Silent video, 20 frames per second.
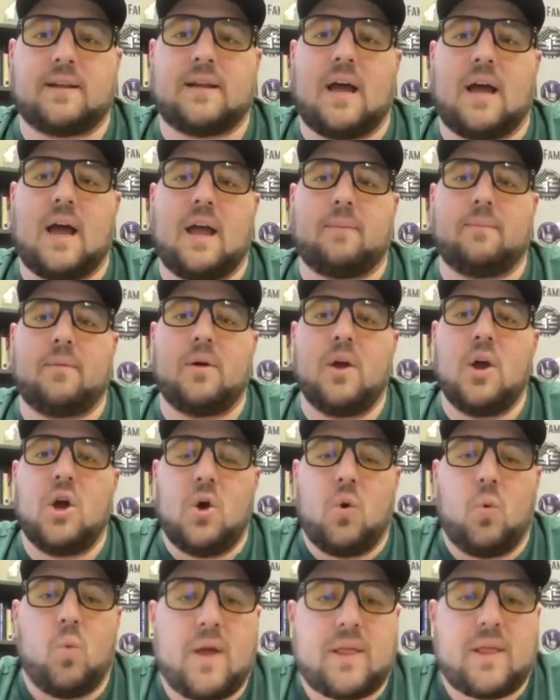time
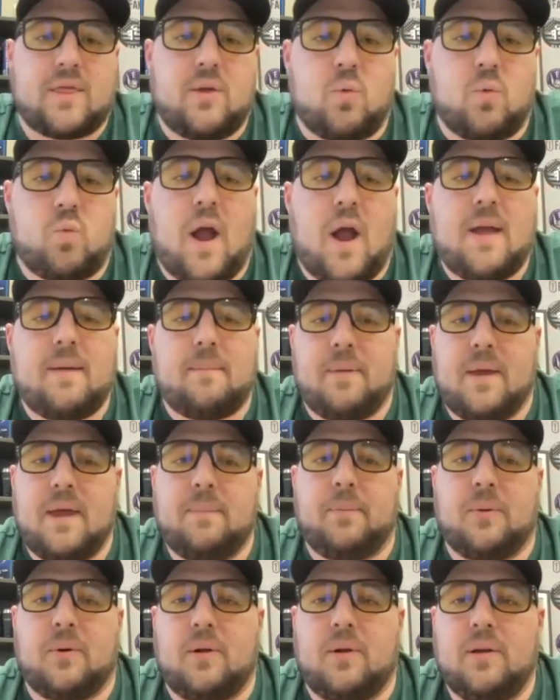with the right
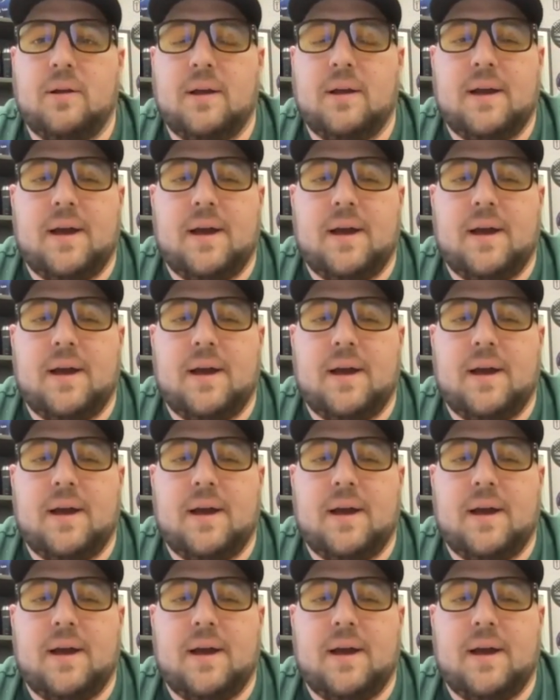people,